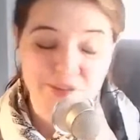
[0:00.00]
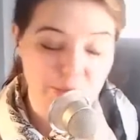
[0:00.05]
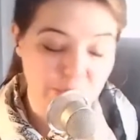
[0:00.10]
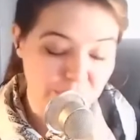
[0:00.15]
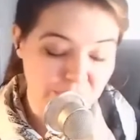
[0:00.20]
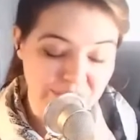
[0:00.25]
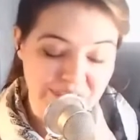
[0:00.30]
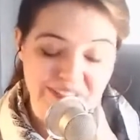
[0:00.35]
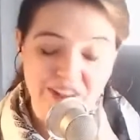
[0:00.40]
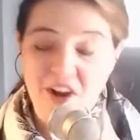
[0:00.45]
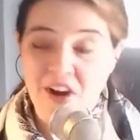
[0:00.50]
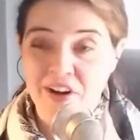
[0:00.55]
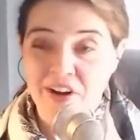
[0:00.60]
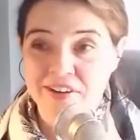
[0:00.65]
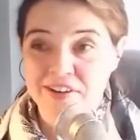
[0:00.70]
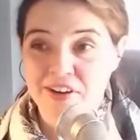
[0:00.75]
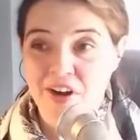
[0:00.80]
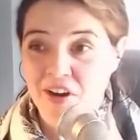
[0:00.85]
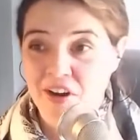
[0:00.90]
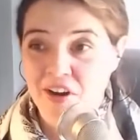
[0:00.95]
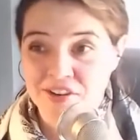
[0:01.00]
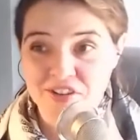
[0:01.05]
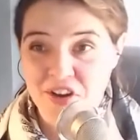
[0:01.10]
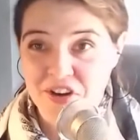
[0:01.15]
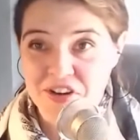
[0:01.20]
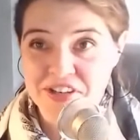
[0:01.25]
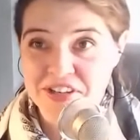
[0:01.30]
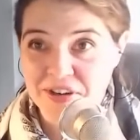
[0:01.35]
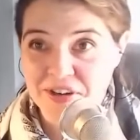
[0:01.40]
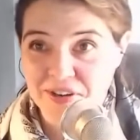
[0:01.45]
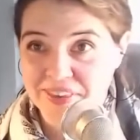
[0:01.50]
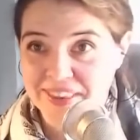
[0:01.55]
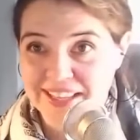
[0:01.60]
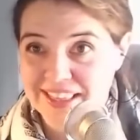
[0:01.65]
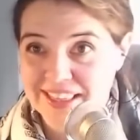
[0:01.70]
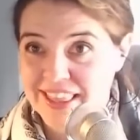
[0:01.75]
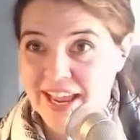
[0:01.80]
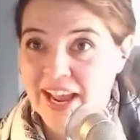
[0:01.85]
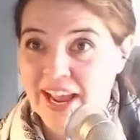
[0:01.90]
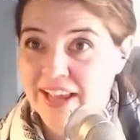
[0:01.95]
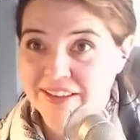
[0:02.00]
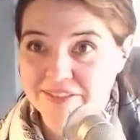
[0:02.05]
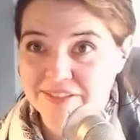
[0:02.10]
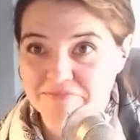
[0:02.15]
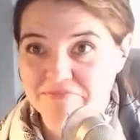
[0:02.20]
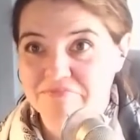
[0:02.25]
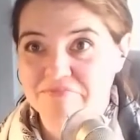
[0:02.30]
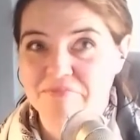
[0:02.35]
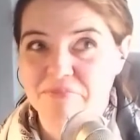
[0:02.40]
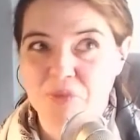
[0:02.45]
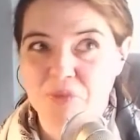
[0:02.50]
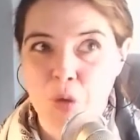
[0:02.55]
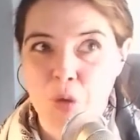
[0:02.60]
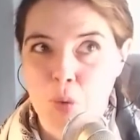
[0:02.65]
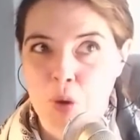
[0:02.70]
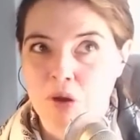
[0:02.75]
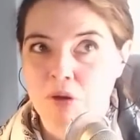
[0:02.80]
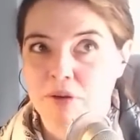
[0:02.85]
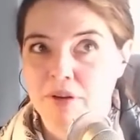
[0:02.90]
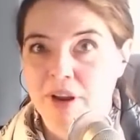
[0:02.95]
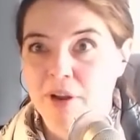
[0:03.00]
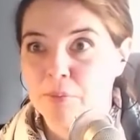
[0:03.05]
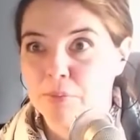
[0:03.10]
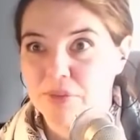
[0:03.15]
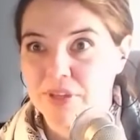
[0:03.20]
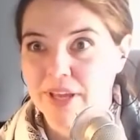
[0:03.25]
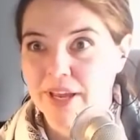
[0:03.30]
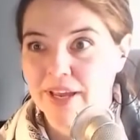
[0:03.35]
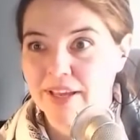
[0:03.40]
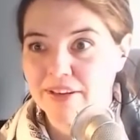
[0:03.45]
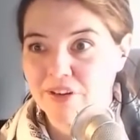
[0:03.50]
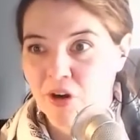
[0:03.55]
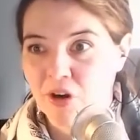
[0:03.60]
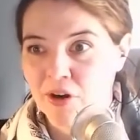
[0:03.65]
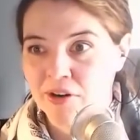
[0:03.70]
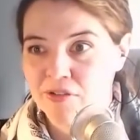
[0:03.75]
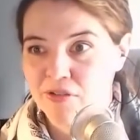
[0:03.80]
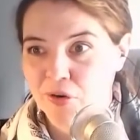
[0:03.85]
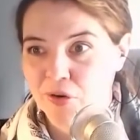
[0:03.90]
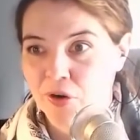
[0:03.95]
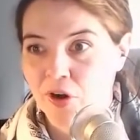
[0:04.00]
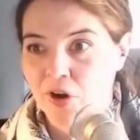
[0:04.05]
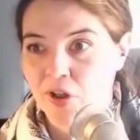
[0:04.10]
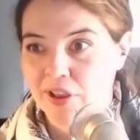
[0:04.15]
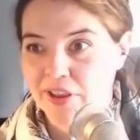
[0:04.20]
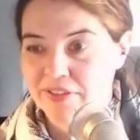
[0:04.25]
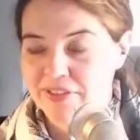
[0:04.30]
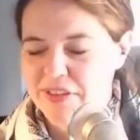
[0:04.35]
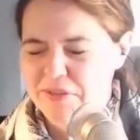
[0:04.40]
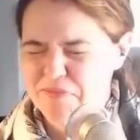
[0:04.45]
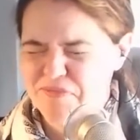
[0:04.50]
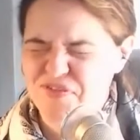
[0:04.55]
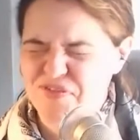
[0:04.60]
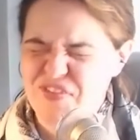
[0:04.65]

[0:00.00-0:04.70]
cool. Ours aren't nearly that grown up yet. Ours are all at the...